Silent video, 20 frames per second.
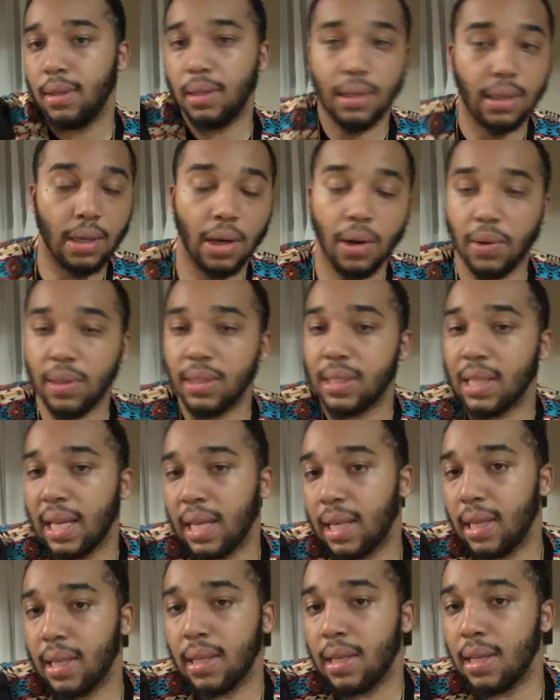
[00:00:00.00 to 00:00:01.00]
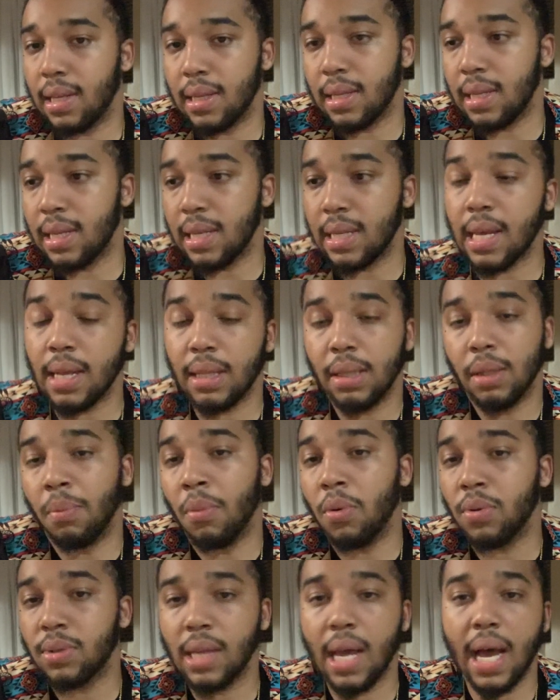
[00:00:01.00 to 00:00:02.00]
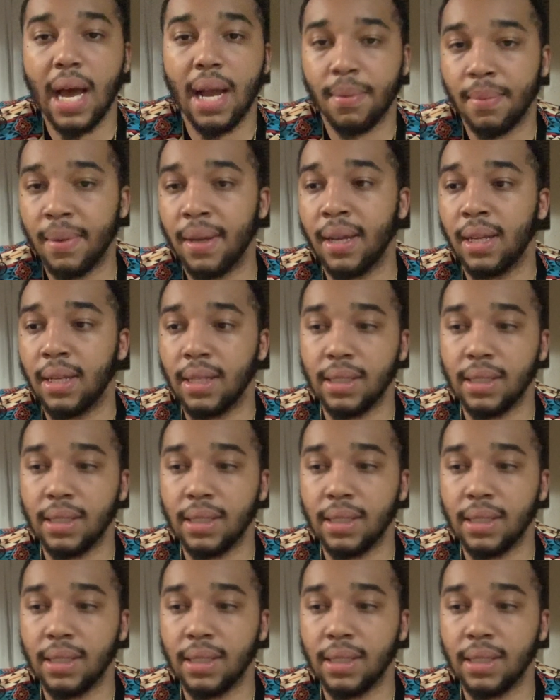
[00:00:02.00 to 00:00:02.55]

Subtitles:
yo, it's like it's the Most High, man.